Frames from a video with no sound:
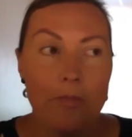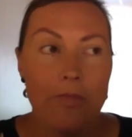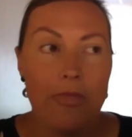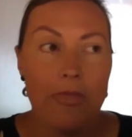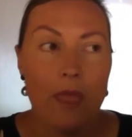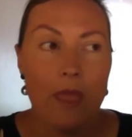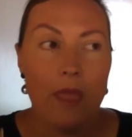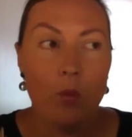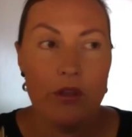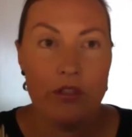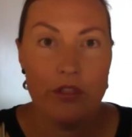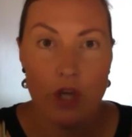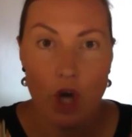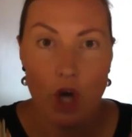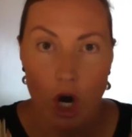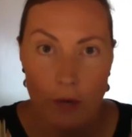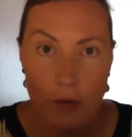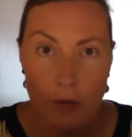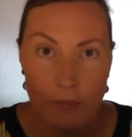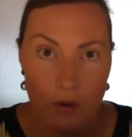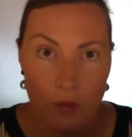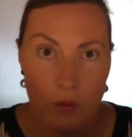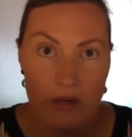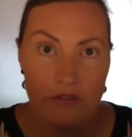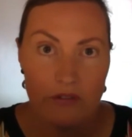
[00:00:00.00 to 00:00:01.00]
with the
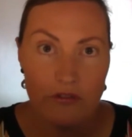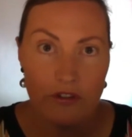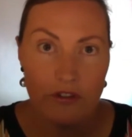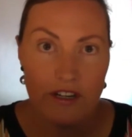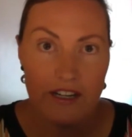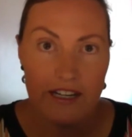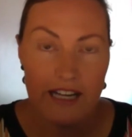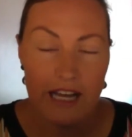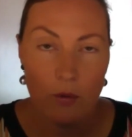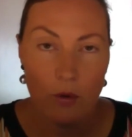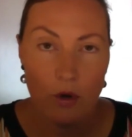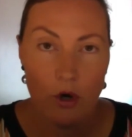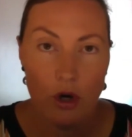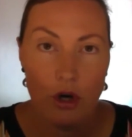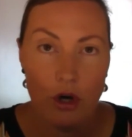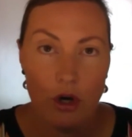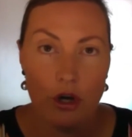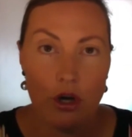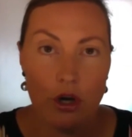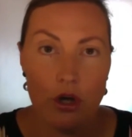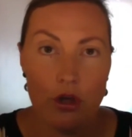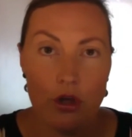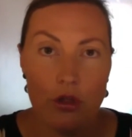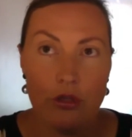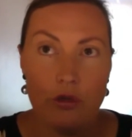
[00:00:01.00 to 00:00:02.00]
Oprah Winfrey Network
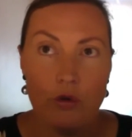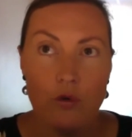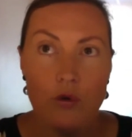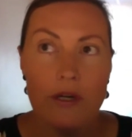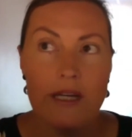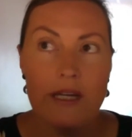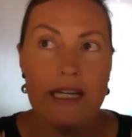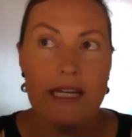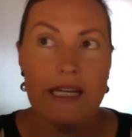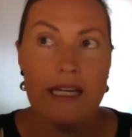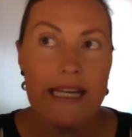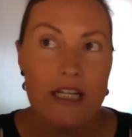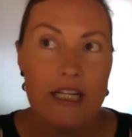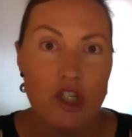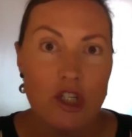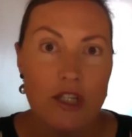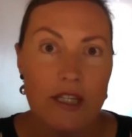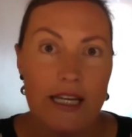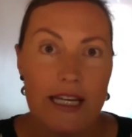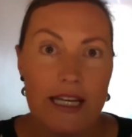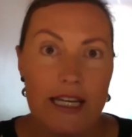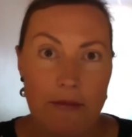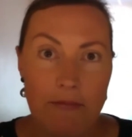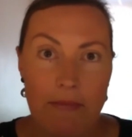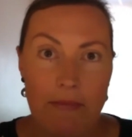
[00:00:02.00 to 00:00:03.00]
through a connection
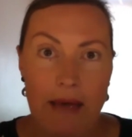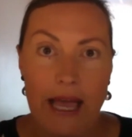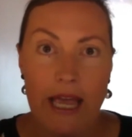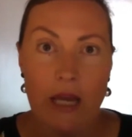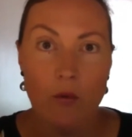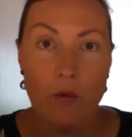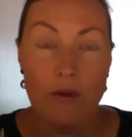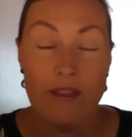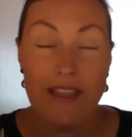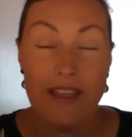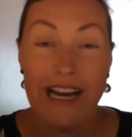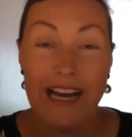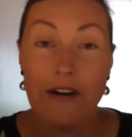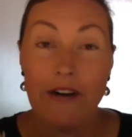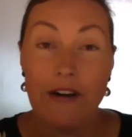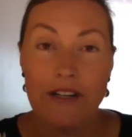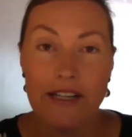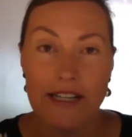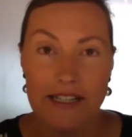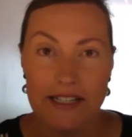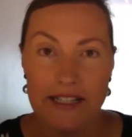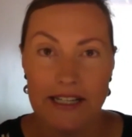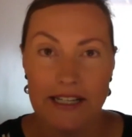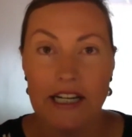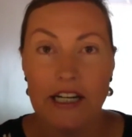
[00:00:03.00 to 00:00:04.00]
that he made with
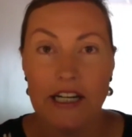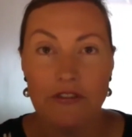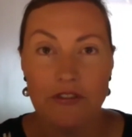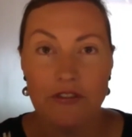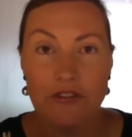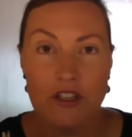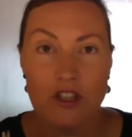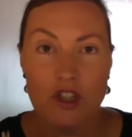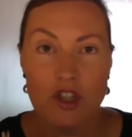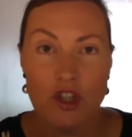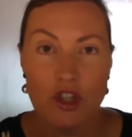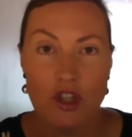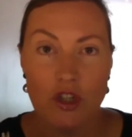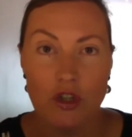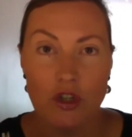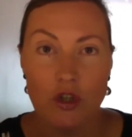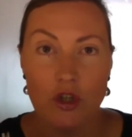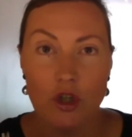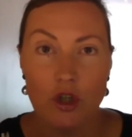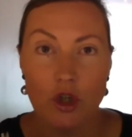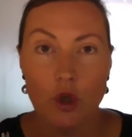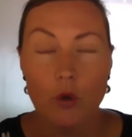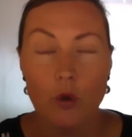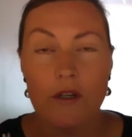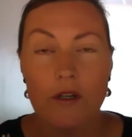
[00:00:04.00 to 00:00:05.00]
Ariana Huffington,
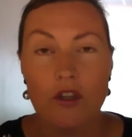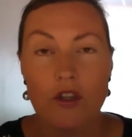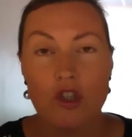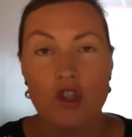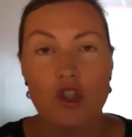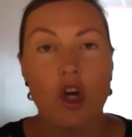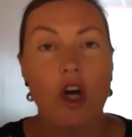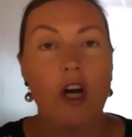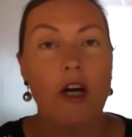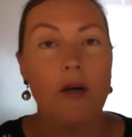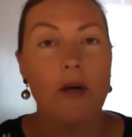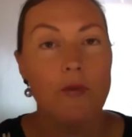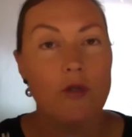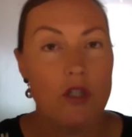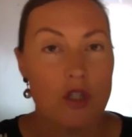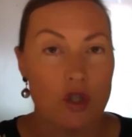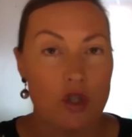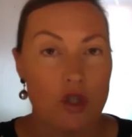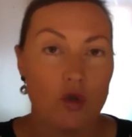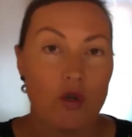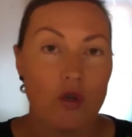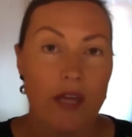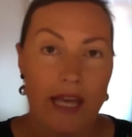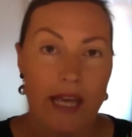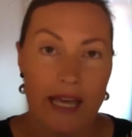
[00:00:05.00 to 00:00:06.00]
who at the time was still
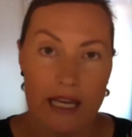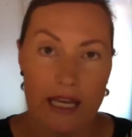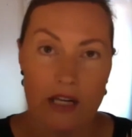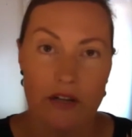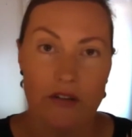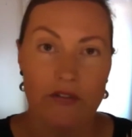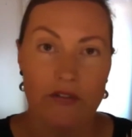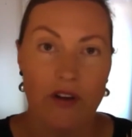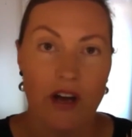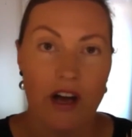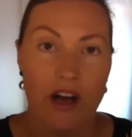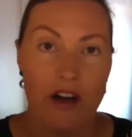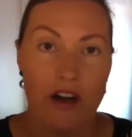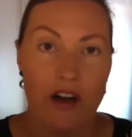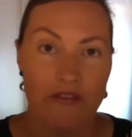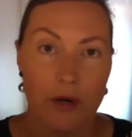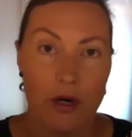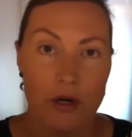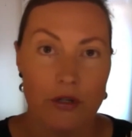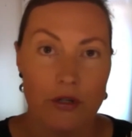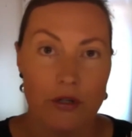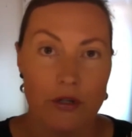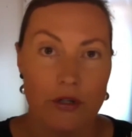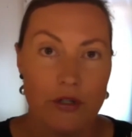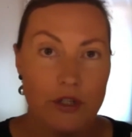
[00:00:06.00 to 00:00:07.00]
the head of
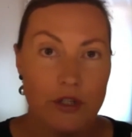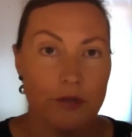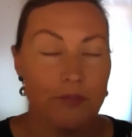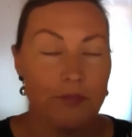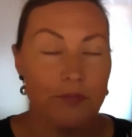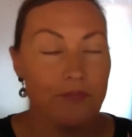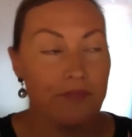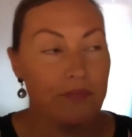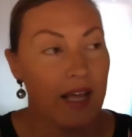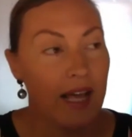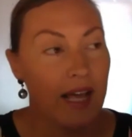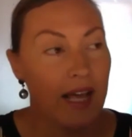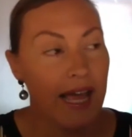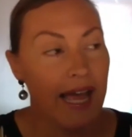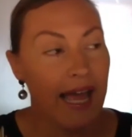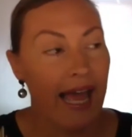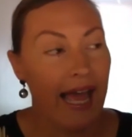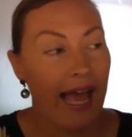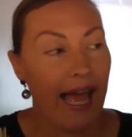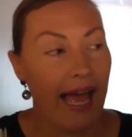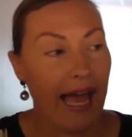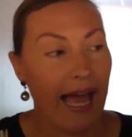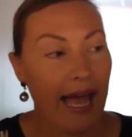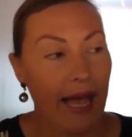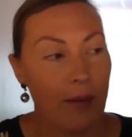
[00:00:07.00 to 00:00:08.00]
HuffPost.
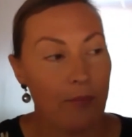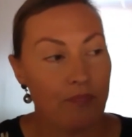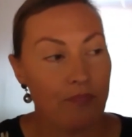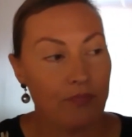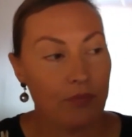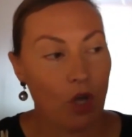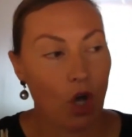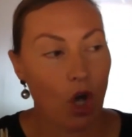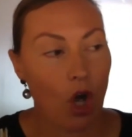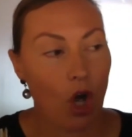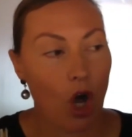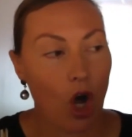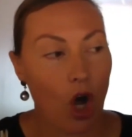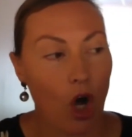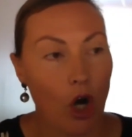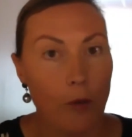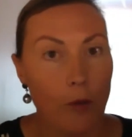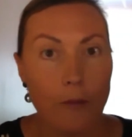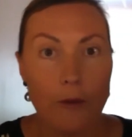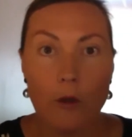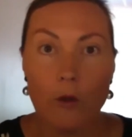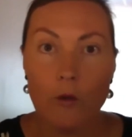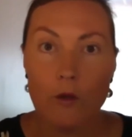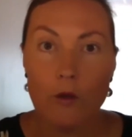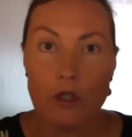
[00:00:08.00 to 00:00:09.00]
And
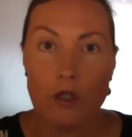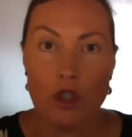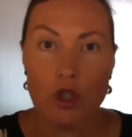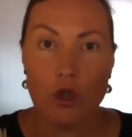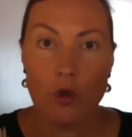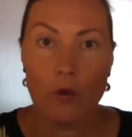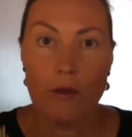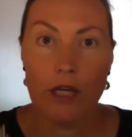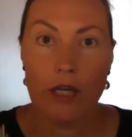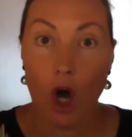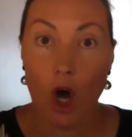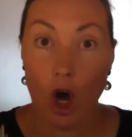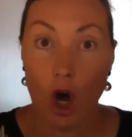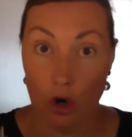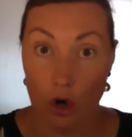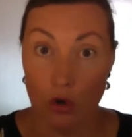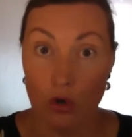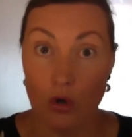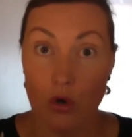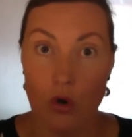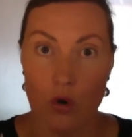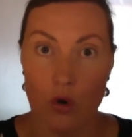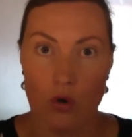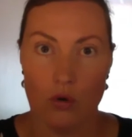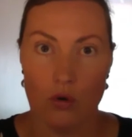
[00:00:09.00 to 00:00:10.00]
Oprah was doing O
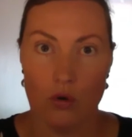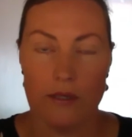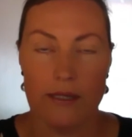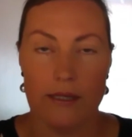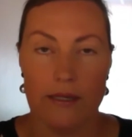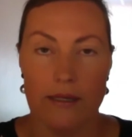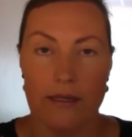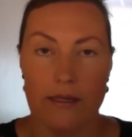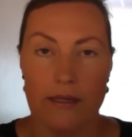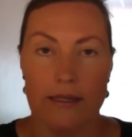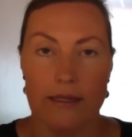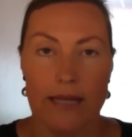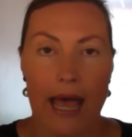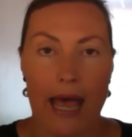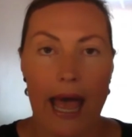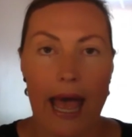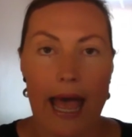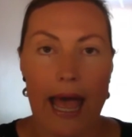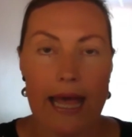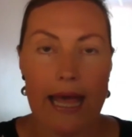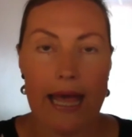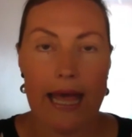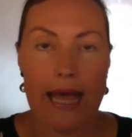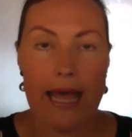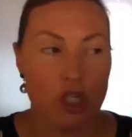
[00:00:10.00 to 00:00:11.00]
courses
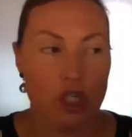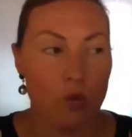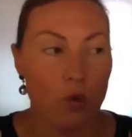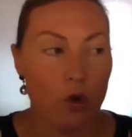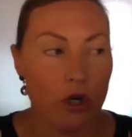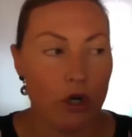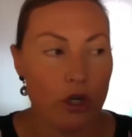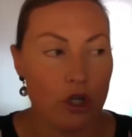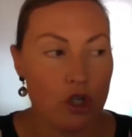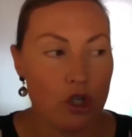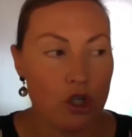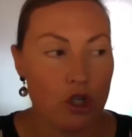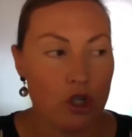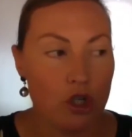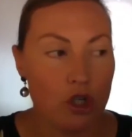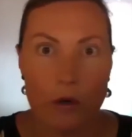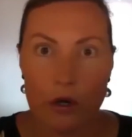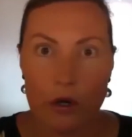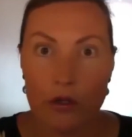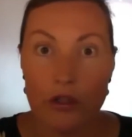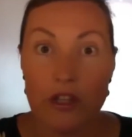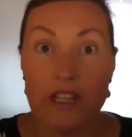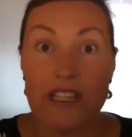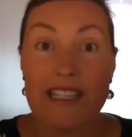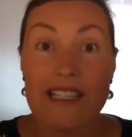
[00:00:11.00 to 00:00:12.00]
and she wanted to do one
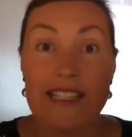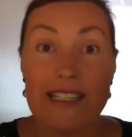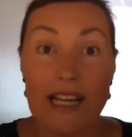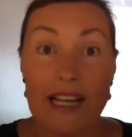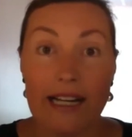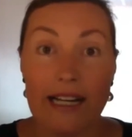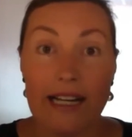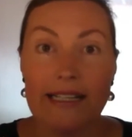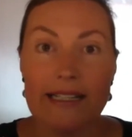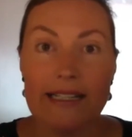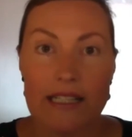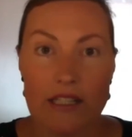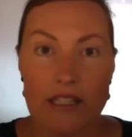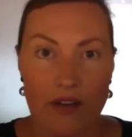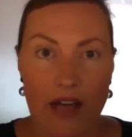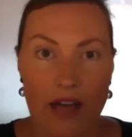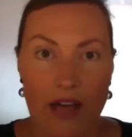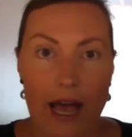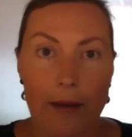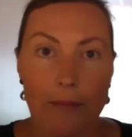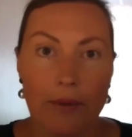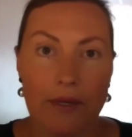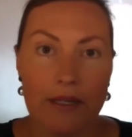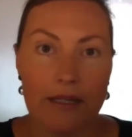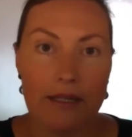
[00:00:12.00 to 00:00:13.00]
on the science of
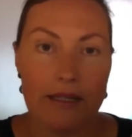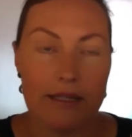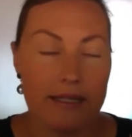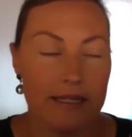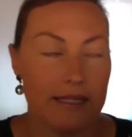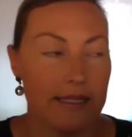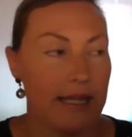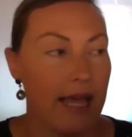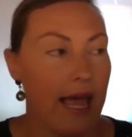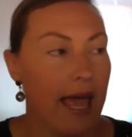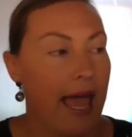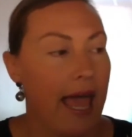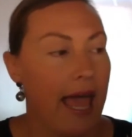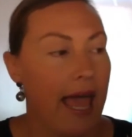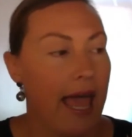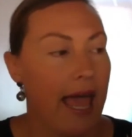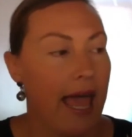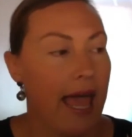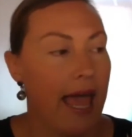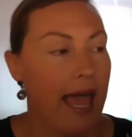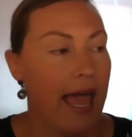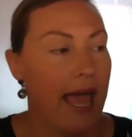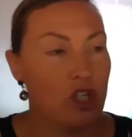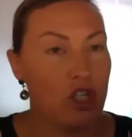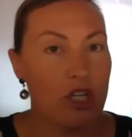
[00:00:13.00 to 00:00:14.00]
happiness.
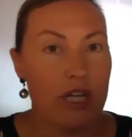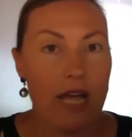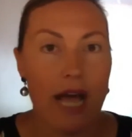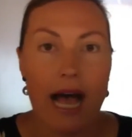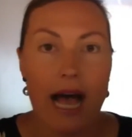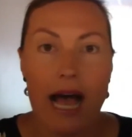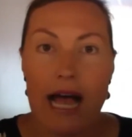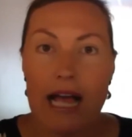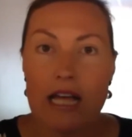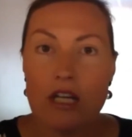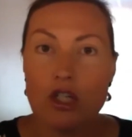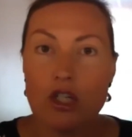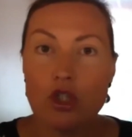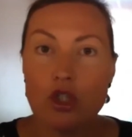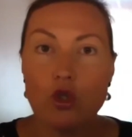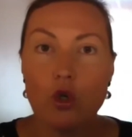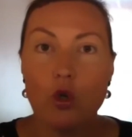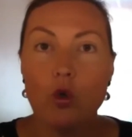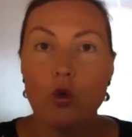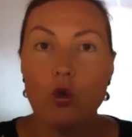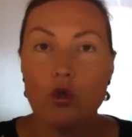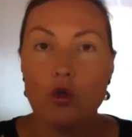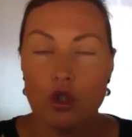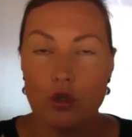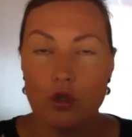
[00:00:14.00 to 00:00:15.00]
And she asked
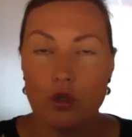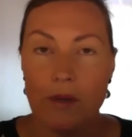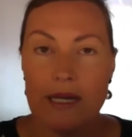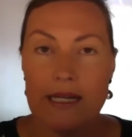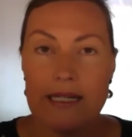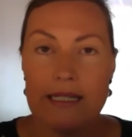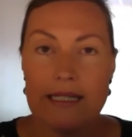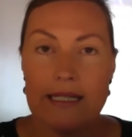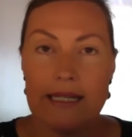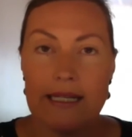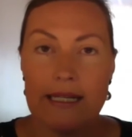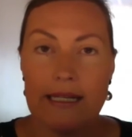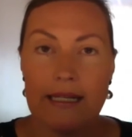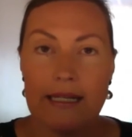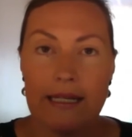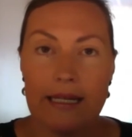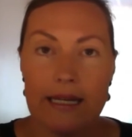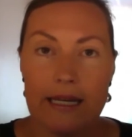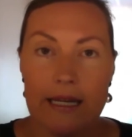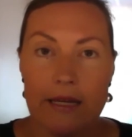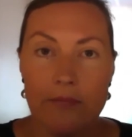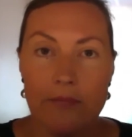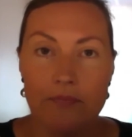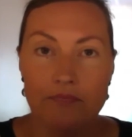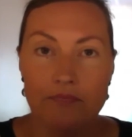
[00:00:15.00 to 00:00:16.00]
Sean to basically